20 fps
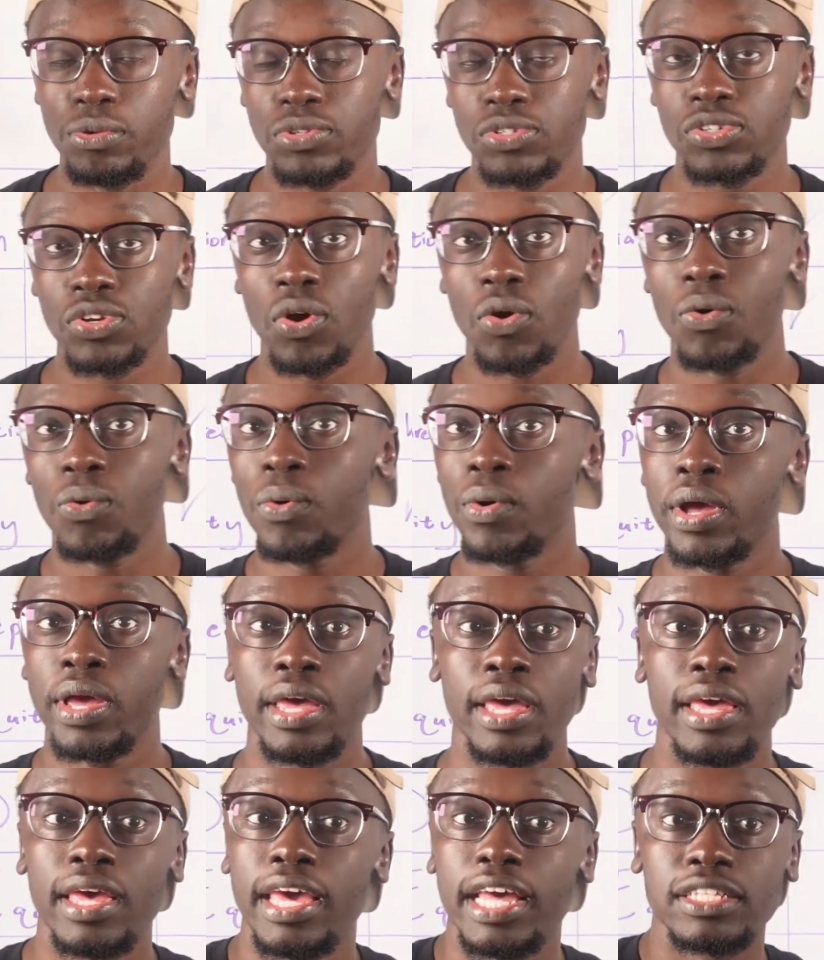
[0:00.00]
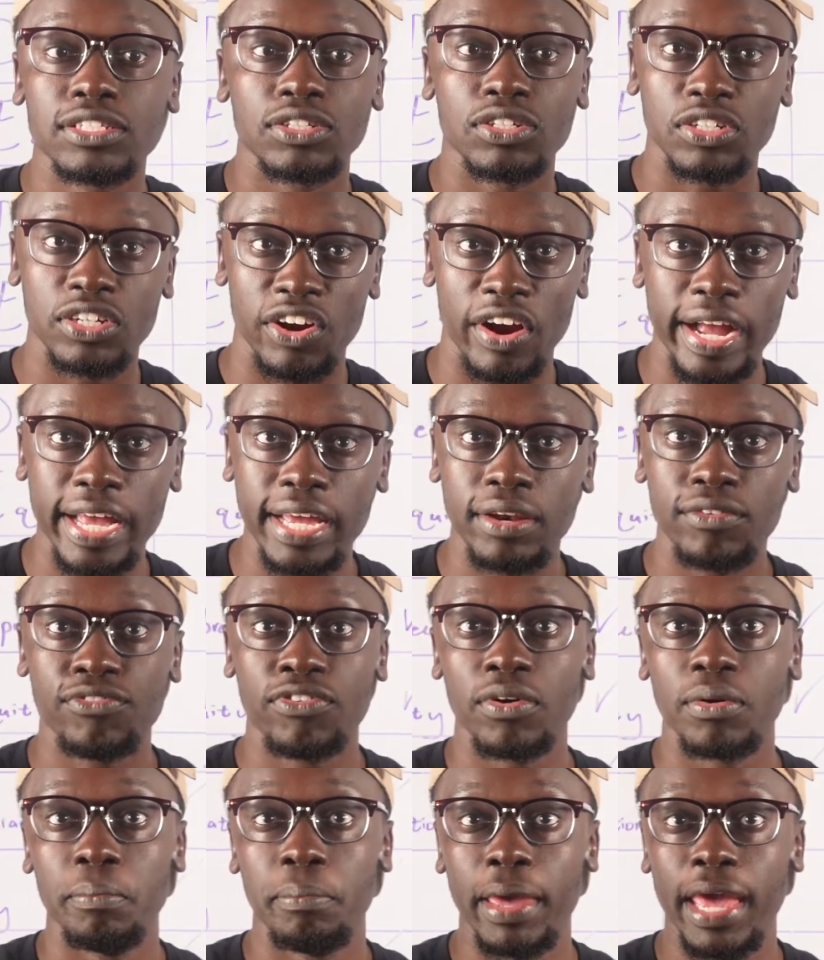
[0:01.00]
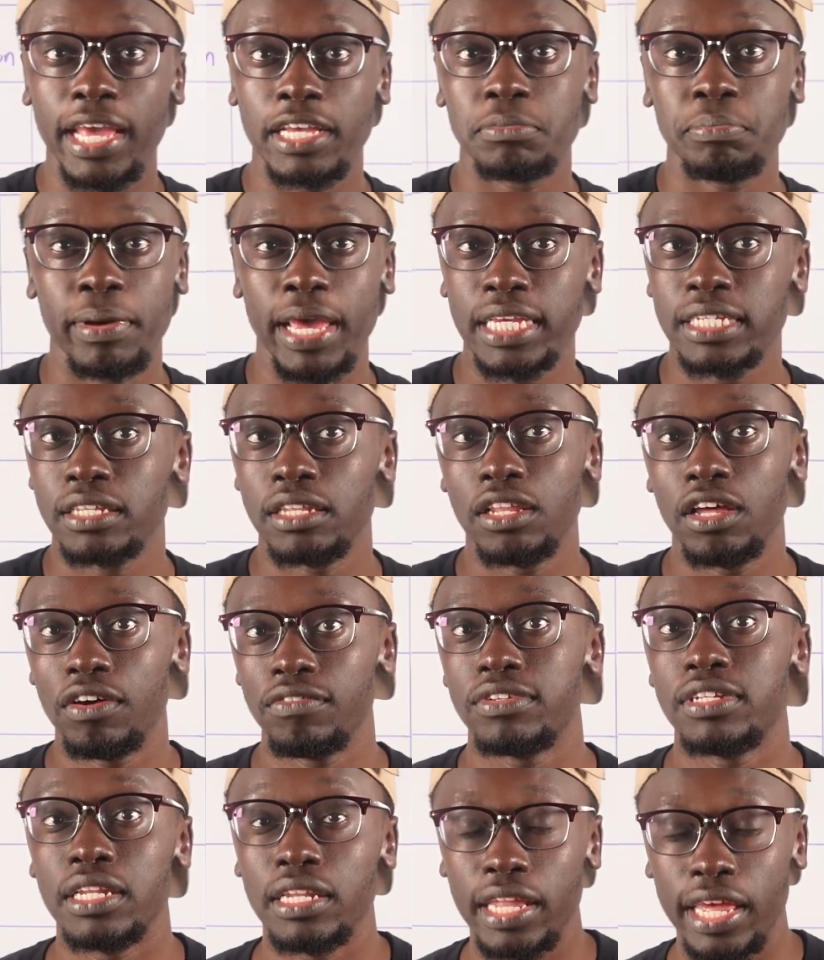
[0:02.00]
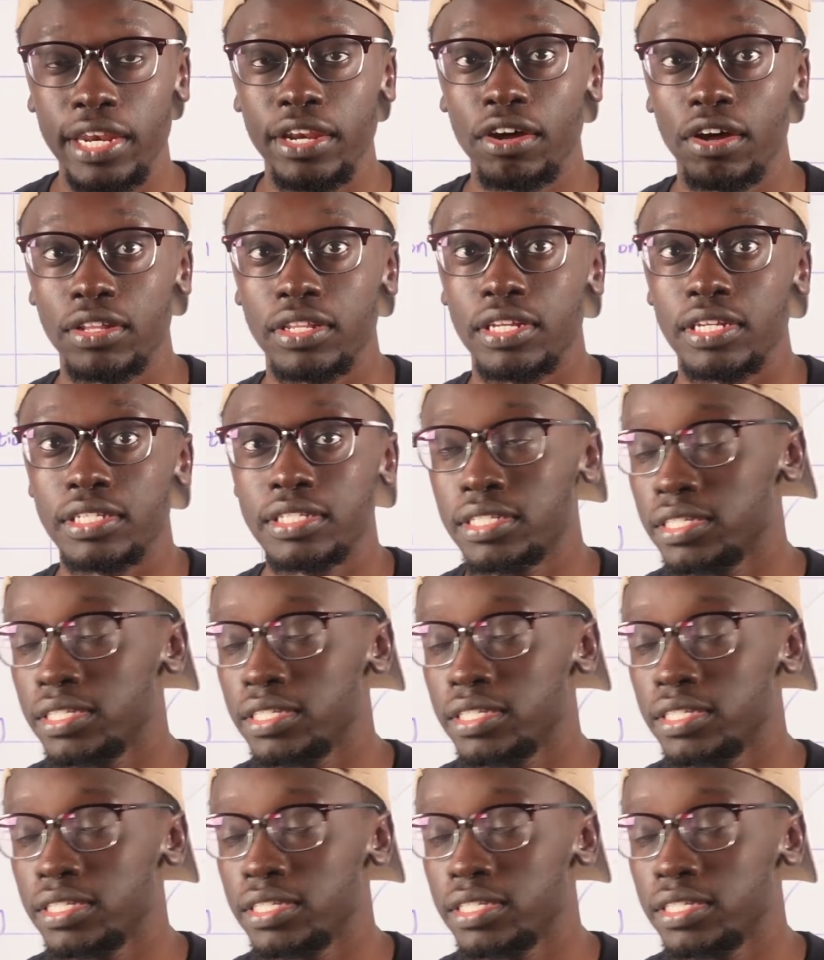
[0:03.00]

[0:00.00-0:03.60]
So it's great for banks. Banks love to lend on this.